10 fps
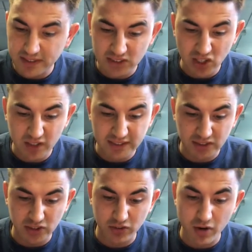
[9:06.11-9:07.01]
starting
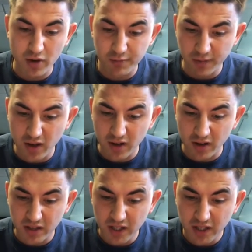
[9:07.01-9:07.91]
to grow fur.
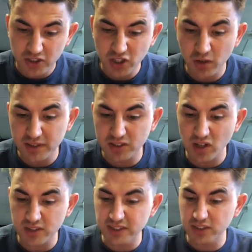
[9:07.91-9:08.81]
Child is
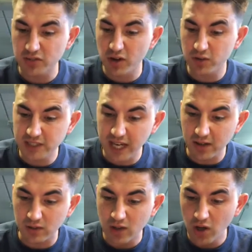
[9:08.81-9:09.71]
starting to grow tail.